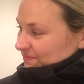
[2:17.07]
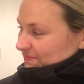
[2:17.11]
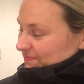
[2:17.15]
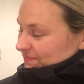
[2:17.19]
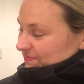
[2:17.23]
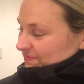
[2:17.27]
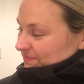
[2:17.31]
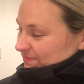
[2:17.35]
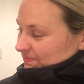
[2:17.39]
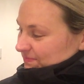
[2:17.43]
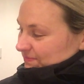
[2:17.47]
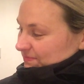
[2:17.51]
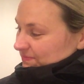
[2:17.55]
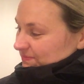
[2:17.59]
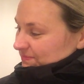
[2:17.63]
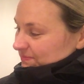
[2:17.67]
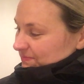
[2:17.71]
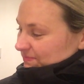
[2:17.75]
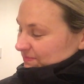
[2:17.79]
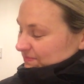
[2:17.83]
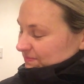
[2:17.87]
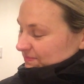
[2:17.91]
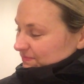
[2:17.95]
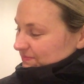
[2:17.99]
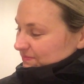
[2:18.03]

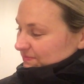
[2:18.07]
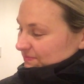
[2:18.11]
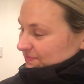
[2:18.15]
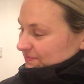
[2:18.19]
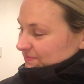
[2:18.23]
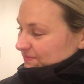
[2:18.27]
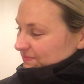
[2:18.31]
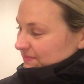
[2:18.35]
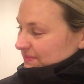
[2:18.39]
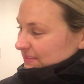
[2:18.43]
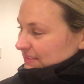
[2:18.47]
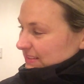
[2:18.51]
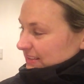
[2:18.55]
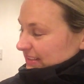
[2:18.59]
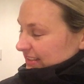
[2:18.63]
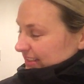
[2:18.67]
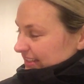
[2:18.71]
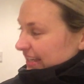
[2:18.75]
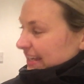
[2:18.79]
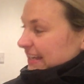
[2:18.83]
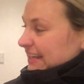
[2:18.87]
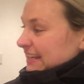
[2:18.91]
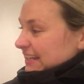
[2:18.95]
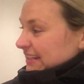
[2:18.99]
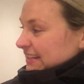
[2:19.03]

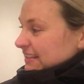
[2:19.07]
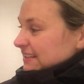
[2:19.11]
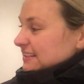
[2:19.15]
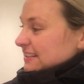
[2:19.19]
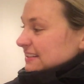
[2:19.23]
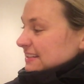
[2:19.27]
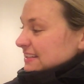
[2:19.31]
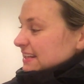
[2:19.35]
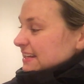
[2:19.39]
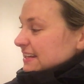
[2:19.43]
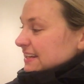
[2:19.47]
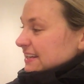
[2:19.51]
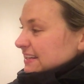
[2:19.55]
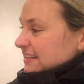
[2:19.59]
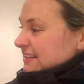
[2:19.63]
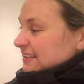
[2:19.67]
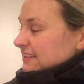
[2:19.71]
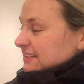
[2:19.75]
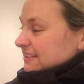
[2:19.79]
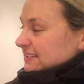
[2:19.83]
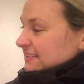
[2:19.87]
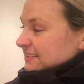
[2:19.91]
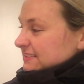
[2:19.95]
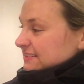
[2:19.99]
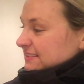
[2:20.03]

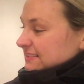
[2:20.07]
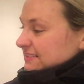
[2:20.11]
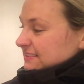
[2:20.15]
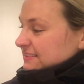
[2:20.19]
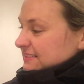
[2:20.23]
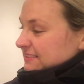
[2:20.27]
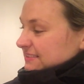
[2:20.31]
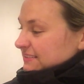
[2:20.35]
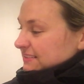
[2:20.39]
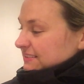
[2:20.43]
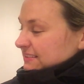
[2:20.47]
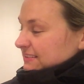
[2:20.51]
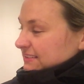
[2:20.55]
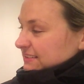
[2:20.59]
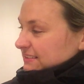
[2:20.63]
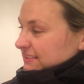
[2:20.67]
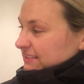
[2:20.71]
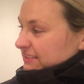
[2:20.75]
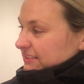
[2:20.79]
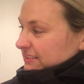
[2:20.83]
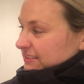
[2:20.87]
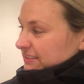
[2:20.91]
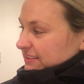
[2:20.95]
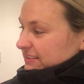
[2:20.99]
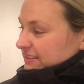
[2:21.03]

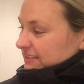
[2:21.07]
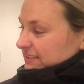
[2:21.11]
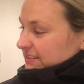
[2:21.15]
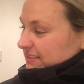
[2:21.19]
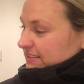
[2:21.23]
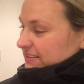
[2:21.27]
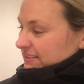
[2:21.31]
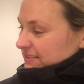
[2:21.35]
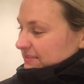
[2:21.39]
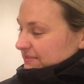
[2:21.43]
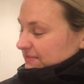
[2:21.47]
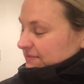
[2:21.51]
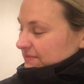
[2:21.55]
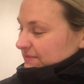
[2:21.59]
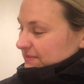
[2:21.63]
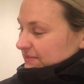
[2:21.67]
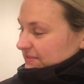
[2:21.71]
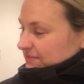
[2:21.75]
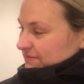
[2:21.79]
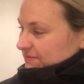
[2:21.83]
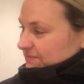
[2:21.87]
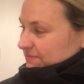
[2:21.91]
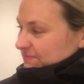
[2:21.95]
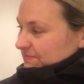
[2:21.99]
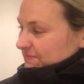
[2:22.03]

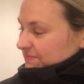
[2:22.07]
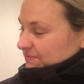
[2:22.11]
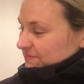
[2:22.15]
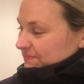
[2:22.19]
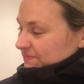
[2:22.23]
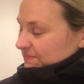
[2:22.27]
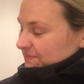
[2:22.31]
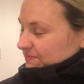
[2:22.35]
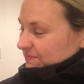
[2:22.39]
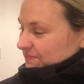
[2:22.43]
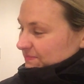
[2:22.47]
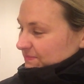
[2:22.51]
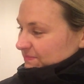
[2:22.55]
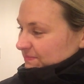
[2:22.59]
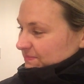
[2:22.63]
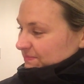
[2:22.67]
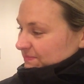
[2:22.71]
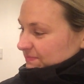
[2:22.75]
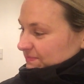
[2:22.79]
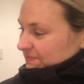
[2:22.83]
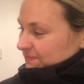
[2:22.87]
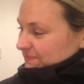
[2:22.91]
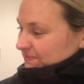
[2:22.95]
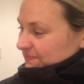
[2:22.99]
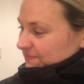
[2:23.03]

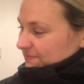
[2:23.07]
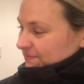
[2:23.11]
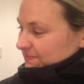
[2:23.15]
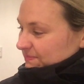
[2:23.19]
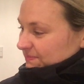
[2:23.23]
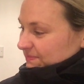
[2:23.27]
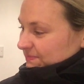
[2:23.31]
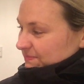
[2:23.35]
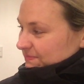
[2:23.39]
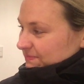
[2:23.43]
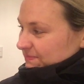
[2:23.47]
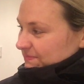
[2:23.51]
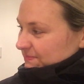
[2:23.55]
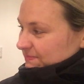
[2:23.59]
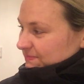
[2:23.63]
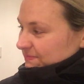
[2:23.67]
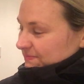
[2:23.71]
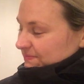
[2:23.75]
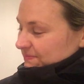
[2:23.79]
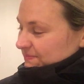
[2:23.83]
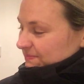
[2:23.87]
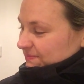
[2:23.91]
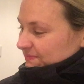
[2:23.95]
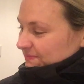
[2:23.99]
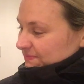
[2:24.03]

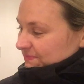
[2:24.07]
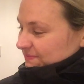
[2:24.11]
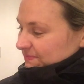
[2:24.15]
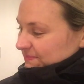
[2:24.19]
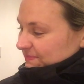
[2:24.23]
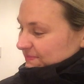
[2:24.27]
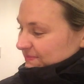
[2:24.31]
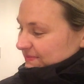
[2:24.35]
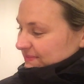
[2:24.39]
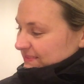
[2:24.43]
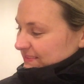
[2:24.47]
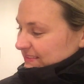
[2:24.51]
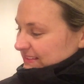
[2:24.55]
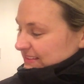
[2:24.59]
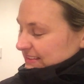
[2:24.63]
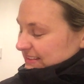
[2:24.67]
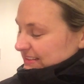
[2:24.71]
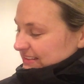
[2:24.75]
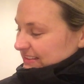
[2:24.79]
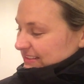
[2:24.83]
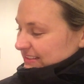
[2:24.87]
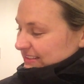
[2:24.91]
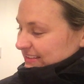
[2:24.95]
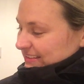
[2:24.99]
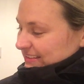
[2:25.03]
(not speaking)